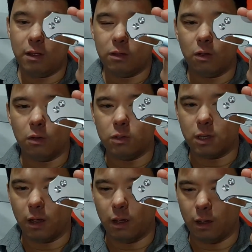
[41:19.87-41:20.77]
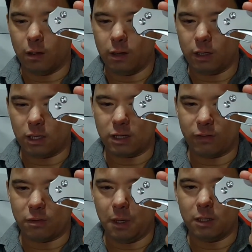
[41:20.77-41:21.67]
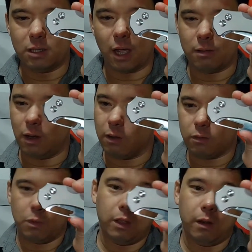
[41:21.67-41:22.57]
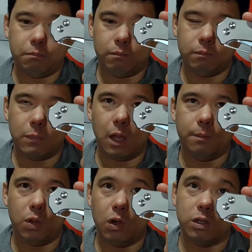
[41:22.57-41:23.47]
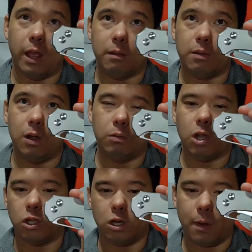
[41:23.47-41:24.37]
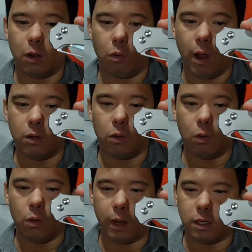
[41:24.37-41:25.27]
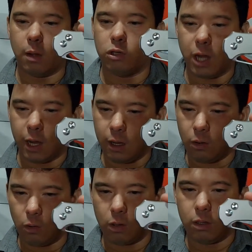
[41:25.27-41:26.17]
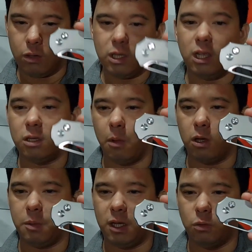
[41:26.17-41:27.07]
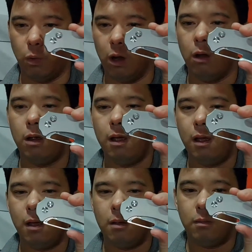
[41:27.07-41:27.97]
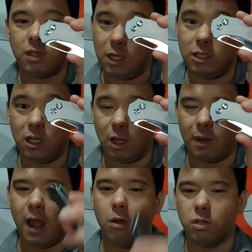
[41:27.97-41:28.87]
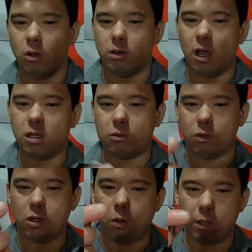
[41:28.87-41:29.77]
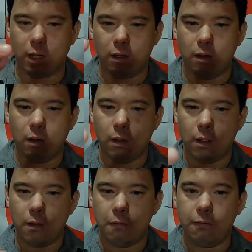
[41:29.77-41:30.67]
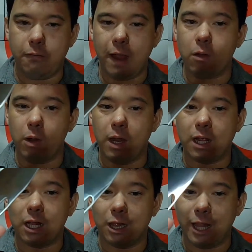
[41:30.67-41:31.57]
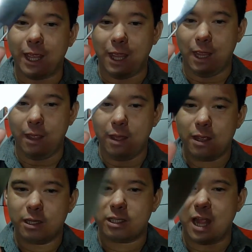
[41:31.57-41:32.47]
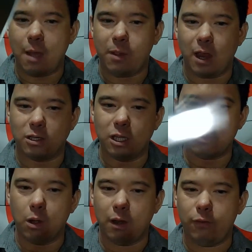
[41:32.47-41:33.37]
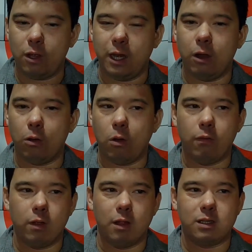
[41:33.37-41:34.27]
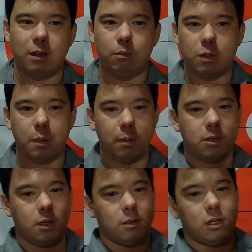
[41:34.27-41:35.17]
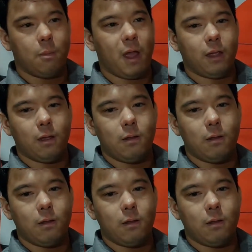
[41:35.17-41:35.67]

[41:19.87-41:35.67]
those, it doesn't have to be set, you know, really, you don't have to like, you know, touch it up on a grinder or like double check it or QC it as much because we're CNCing them in house. So it does result in very clicky, snappy action. This one, if you can hear it over, let's see, let's put it up to the mic.